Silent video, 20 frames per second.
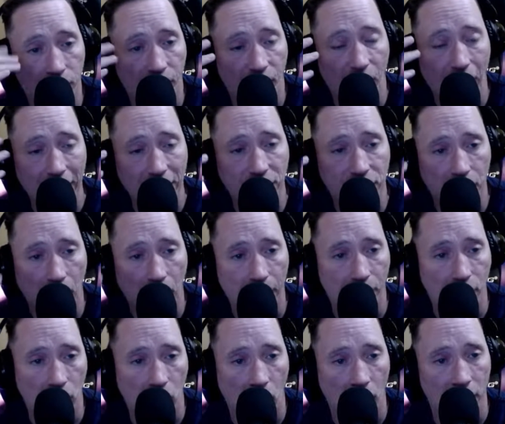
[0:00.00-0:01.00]
face
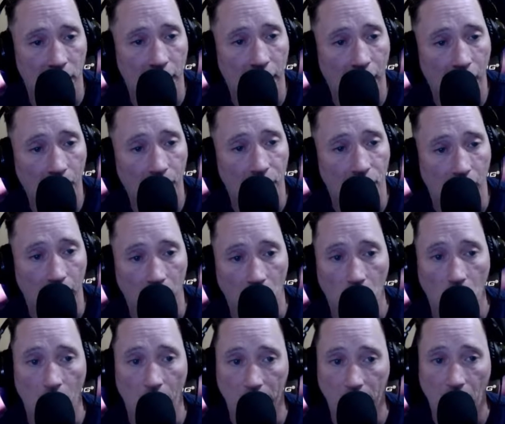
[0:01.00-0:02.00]
diaper on in an airplane,
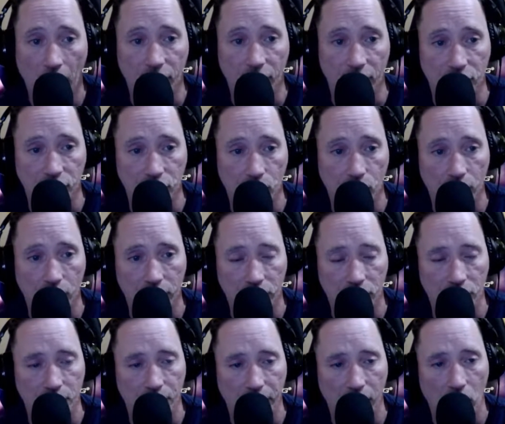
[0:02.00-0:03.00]
oh my God, the
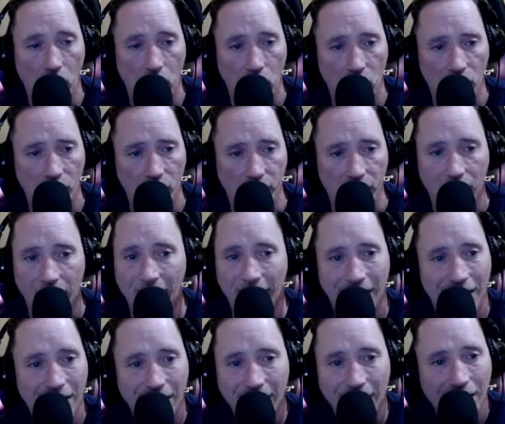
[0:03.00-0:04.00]
stewardesses be all over you.
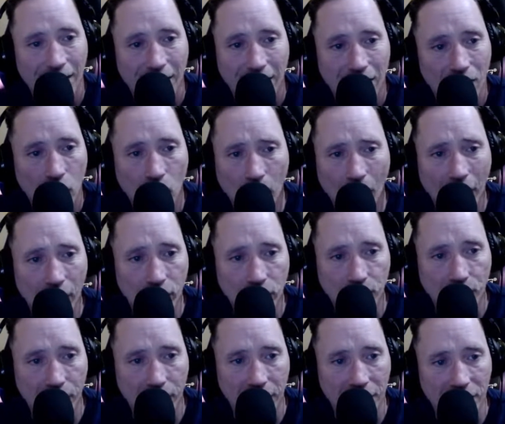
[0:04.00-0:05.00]
Nobody was
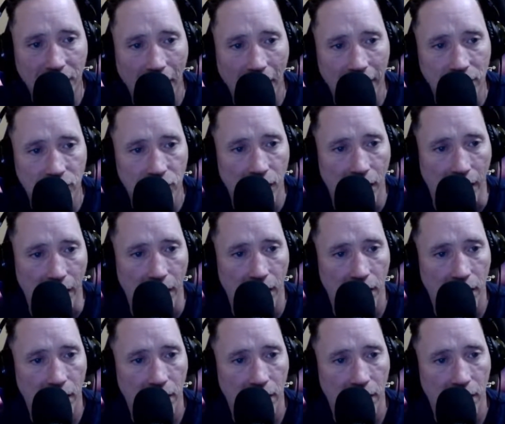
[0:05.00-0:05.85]
putting this guy in check.